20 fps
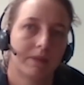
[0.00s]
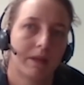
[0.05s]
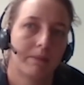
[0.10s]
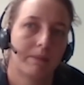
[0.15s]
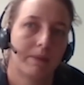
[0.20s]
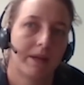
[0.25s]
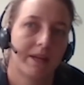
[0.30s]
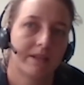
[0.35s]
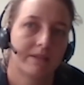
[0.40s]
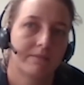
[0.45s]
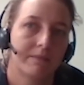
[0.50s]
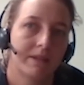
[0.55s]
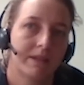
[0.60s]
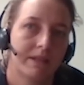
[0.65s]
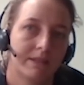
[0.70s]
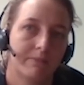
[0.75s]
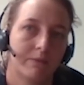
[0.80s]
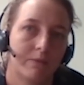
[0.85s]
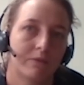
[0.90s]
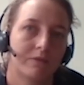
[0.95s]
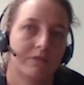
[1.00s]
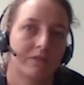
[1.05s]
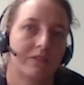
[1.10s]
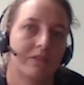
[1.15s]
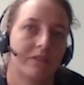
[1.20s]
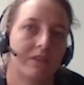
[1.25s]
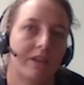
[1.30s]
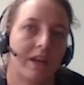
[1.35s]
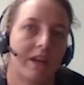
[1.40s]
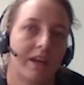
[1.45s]
play as many sports as
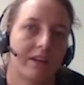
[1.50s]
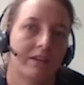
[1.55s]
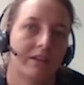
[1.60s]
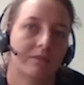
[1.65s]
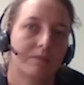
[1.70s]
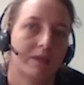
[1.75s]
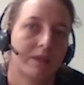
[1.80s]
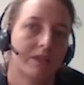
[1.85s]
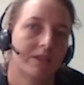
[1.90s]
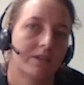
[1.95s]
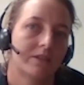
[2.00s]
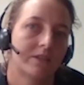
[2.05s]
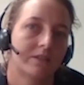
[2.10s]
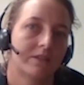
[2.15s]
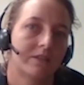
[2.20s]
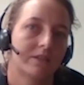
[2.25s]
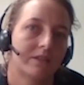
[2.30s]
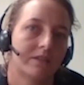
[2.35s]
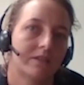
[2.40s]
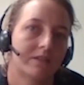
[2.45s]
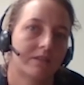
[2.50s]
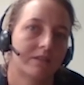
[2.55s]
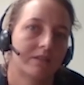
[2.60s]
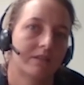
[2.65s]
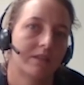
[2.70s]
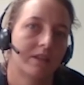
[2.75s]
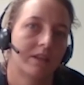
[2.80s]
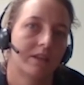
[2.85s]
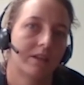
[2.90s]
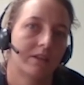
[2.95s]
you can because
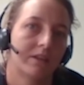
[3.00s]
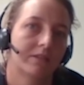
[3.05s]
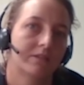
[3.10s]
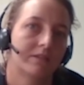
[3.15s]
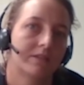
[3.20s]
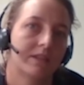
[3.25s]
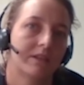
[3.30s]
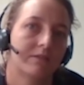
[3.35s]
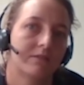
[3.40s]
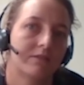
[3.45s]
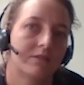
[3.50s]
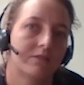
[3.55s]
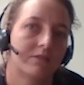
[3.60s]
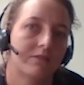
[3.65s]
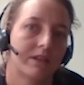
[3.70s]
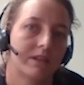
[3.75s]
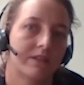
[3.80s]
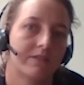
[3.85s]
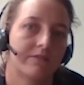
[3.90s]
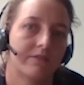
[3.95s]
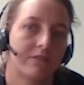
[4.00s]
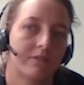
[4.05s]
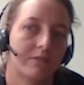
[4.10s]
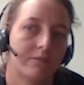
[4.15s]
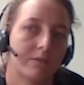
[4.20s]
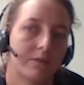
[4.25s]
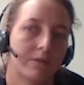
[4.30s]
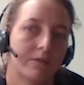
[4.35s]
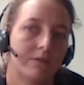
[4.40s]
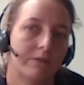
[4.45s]
you know skills are
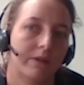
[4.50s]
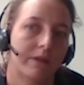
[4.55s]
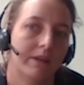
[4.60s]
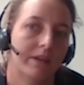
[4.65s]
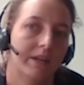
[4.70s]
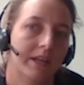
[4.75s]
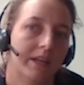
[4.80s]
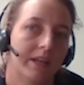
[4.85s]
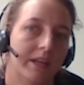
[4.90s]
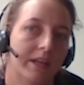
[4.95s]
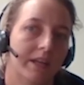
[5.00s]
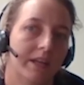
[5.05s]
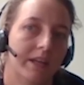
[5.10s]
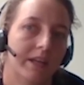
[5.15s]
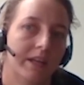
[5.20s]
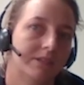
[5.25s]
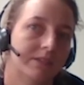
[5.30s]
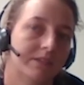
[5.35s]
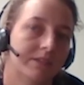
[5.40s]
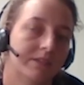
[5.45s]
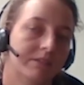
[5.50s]
transferable and